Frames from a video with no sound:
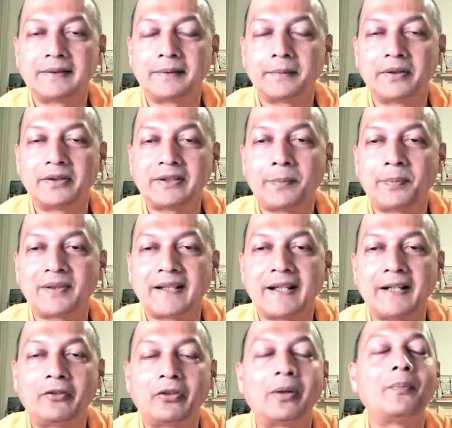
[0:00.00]
step
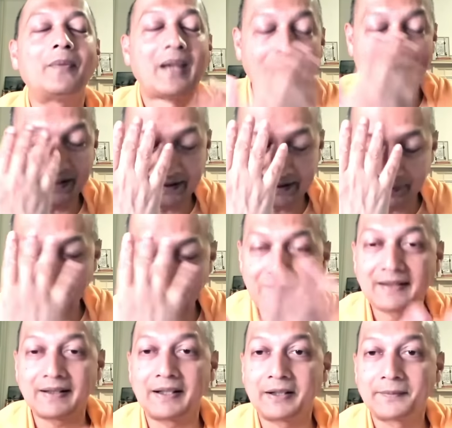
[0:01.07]
aside from, at least
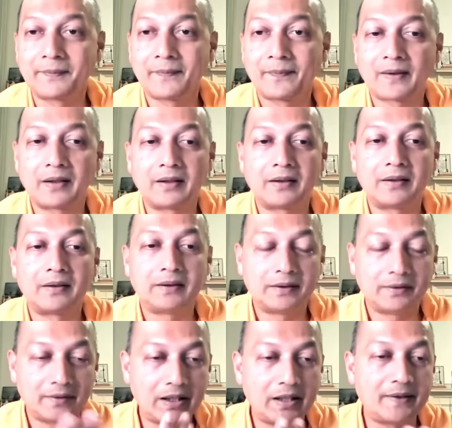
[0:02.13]
mentally.
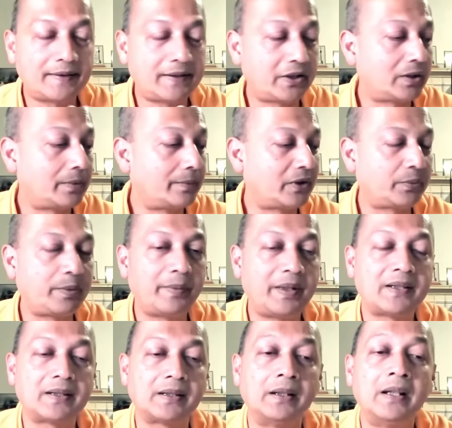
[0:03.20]
The renunciation must be
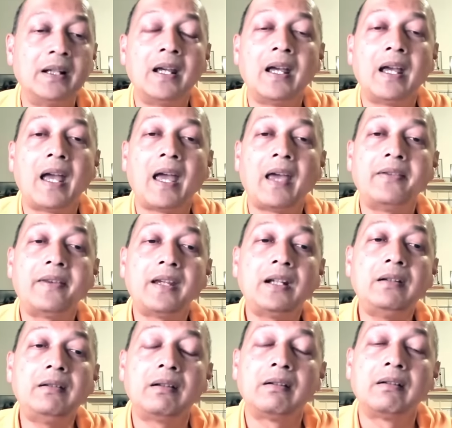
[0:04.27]
mental. And
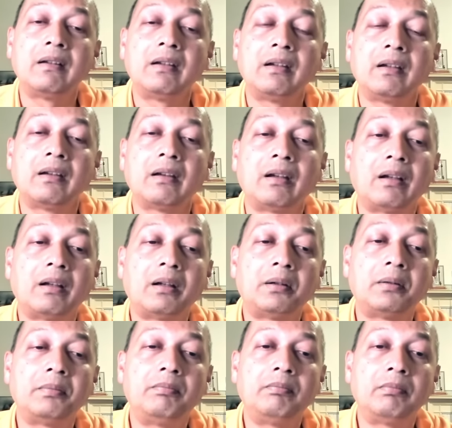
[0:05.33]
then
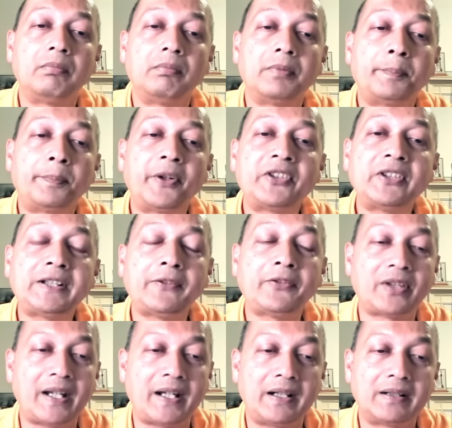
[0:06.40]
the positive
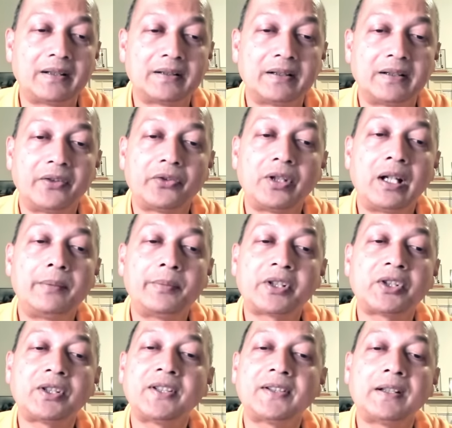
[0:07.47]
side. Sri
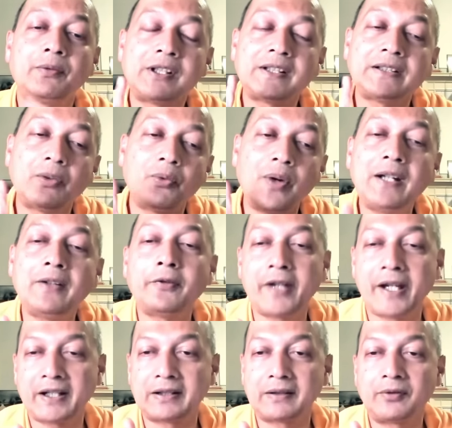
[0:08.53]
Ramakrishna said, what is the one
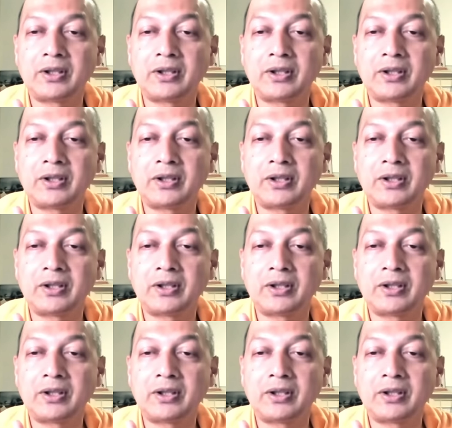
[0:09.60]
factor which